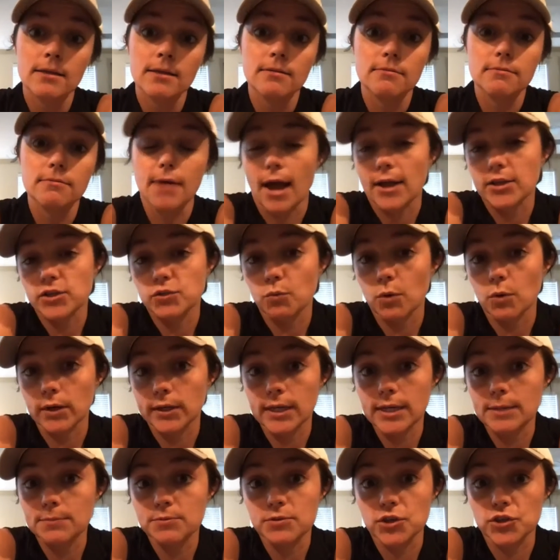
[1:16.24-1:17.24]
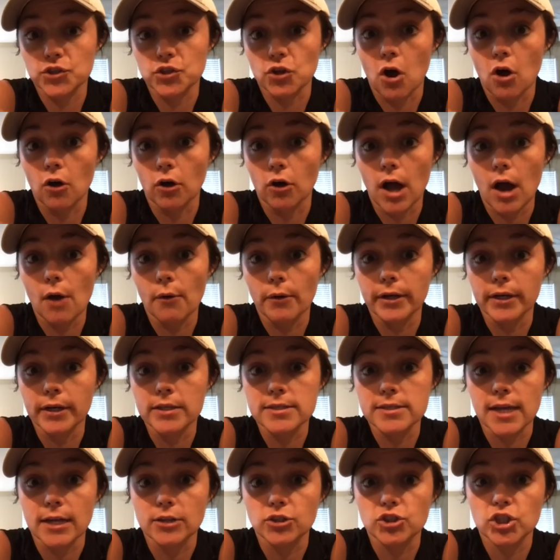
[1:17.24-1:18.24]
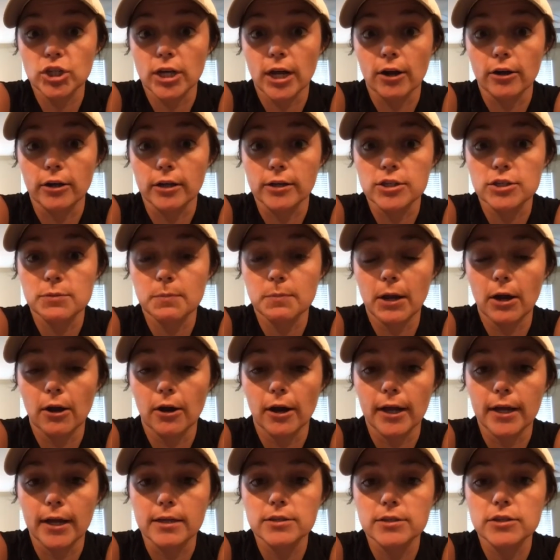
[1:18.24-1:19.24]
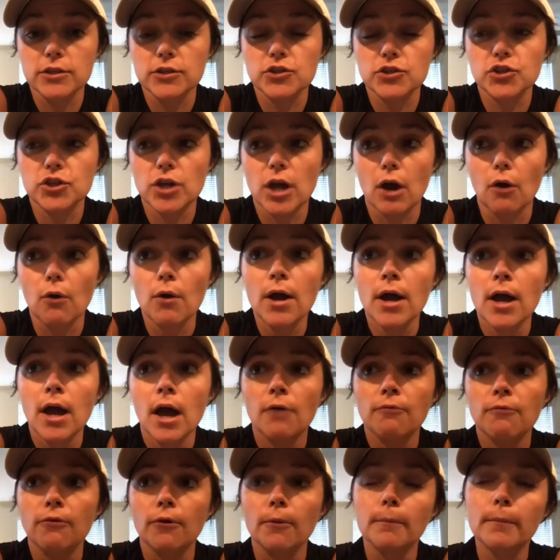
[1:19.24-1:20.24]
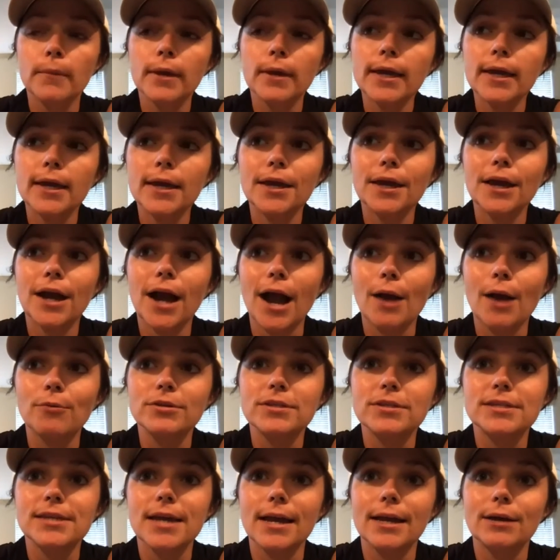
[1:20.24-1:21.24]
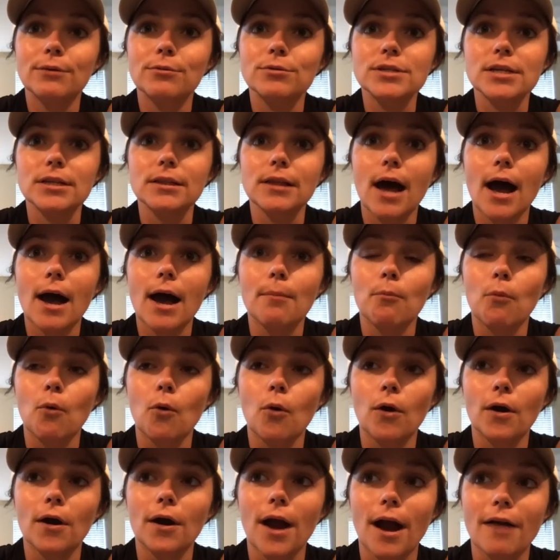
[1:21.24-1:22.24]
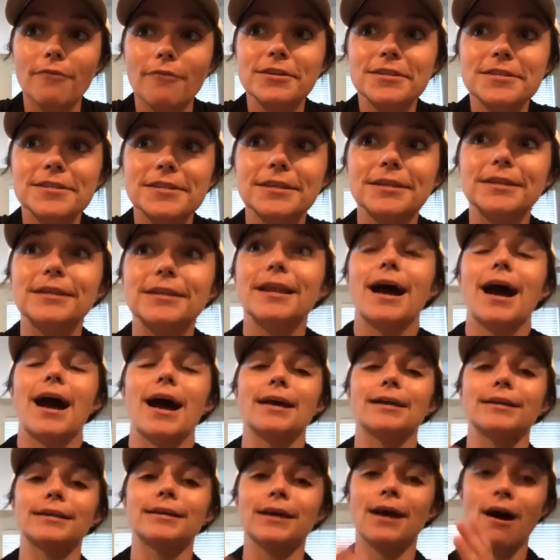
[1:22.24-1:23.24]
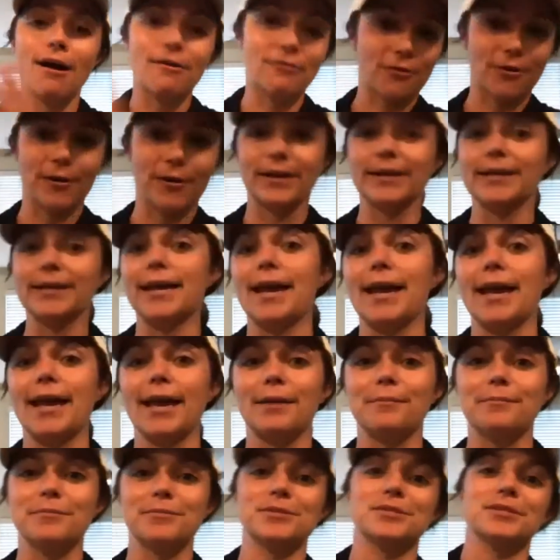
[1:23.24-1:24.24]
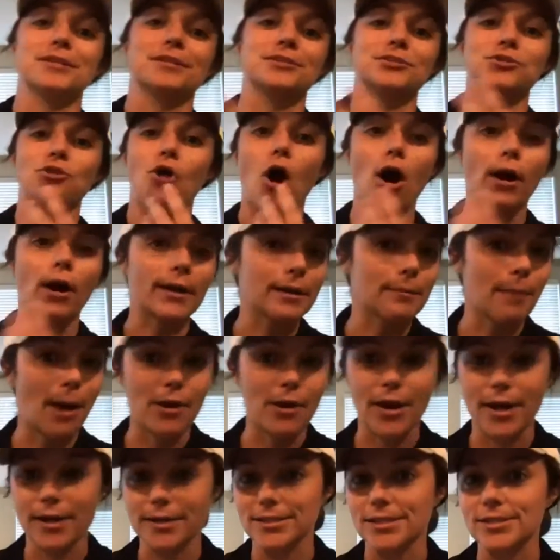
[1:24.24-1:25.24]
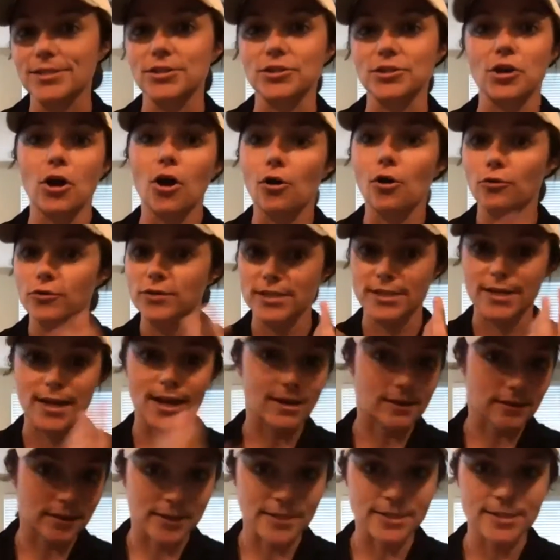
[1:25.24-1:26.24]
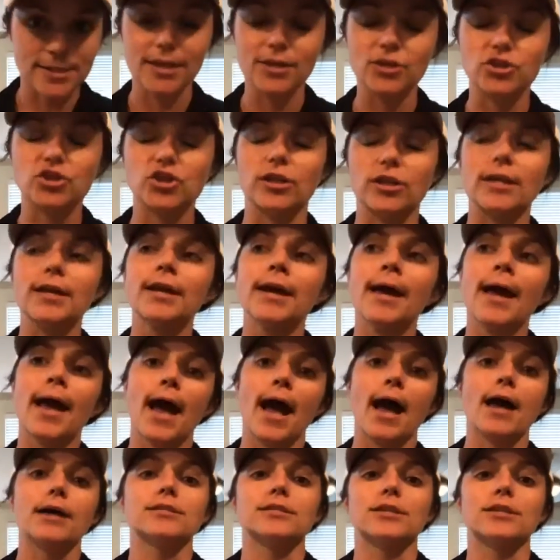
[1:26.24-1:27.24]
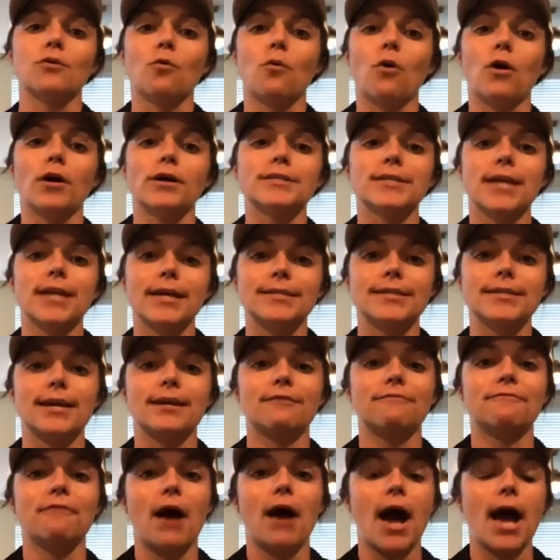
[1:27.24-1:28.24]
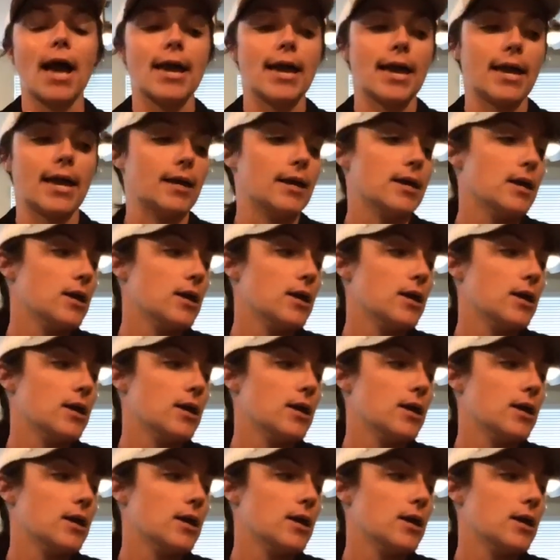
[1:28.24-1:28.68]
that's what keeps us all going, is that shared experience. And so for me, I would say it was a lot more, obviously not covering games and talking about X's and O's and analyzation, as it was identifying